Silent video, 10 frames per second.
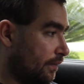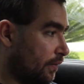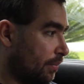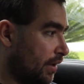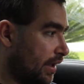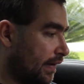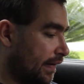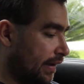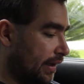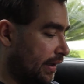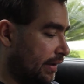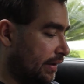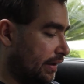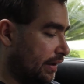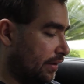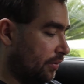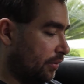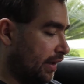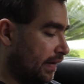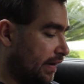four P S I, you can hear the
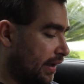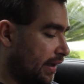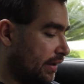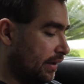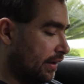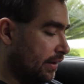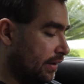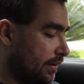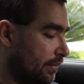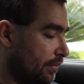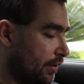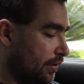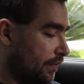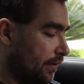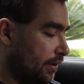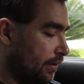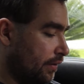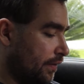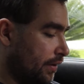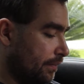wastegate. Move
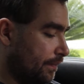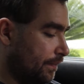over.